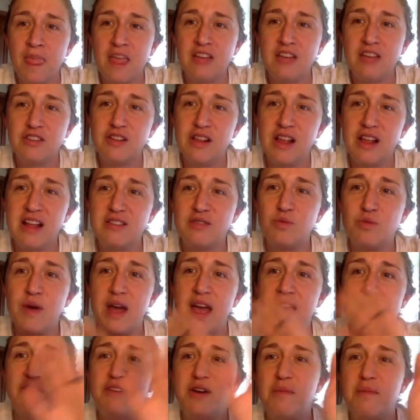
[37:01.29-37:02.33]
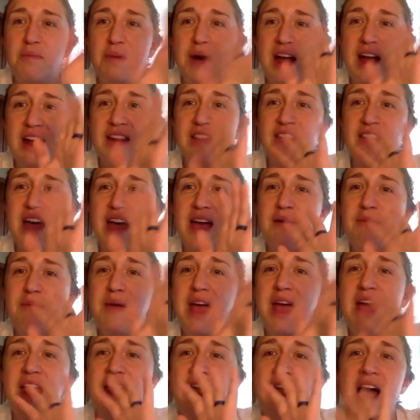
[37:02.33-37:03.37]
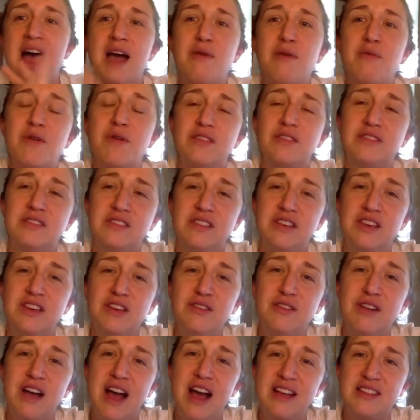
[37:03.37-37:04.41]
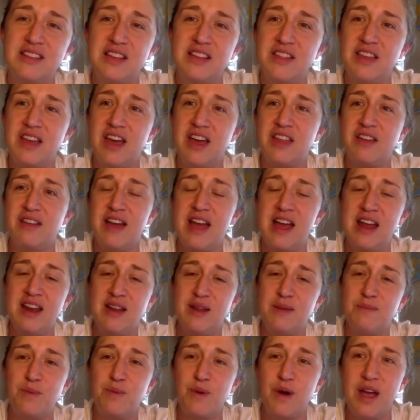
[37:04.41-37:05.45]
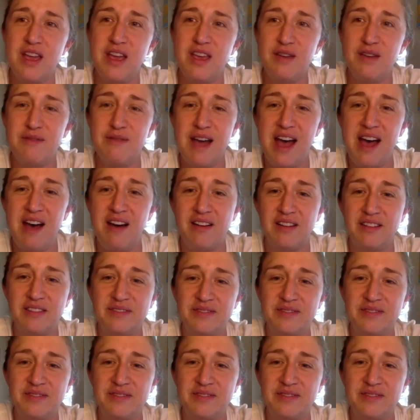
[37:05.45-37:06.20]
So let's wave goodbye to them, and I will see you guys on the other end and pray you out.